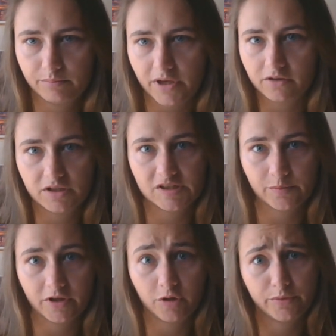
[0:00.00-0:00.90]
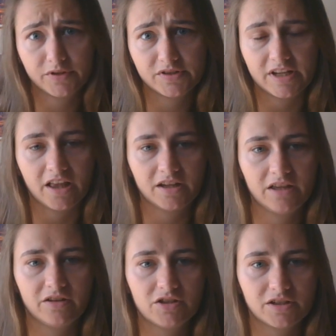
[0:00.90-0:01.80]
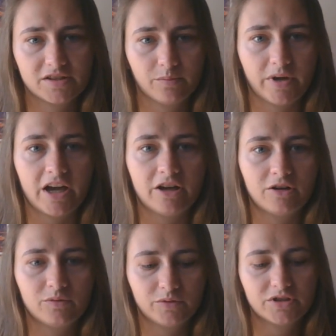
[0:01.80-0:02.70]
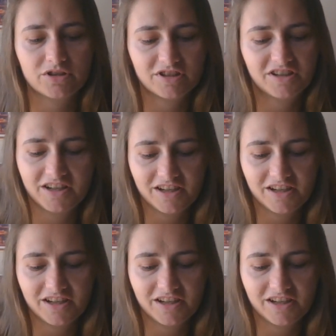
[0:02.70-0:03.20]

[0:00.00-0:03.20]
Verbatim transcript: better display your personality than just a bio, which